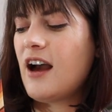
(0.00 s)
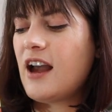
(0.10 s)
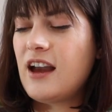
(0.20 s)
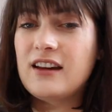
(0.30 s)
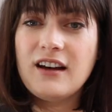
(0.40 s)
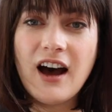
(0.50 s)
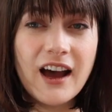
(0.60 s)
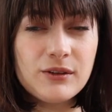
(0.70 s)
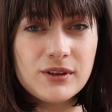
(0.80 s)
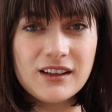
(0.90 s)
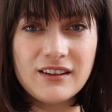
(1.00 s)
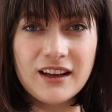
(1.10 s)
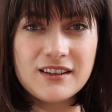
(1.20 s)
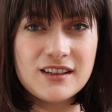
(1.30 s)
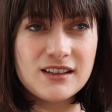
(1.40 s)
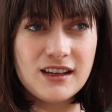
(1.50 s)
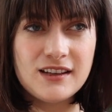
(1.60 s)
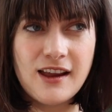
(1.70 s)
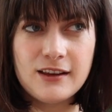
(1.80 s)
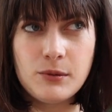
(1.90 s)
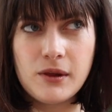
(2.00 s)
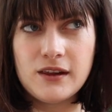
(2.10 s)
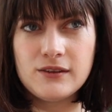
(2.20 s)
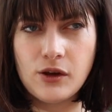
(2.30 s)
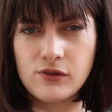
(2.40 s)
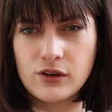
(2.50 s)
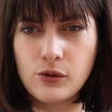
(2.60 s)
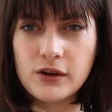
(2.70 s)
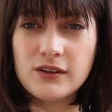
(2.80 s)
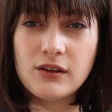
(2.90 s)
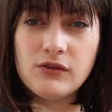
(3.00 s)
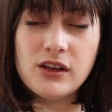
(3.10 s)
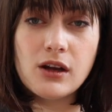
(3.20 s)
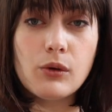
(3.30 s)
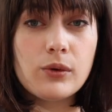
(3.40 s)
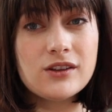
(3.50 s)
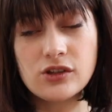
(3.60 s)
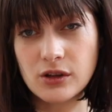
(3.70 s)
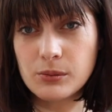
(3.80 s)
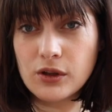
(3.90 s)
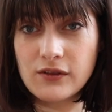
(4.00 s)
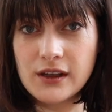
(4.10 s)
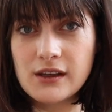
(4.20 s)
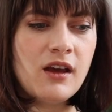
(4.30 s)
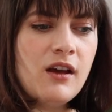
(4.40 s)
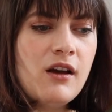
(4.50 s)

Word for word: And I really liked it. It takes place over the course of the original movie,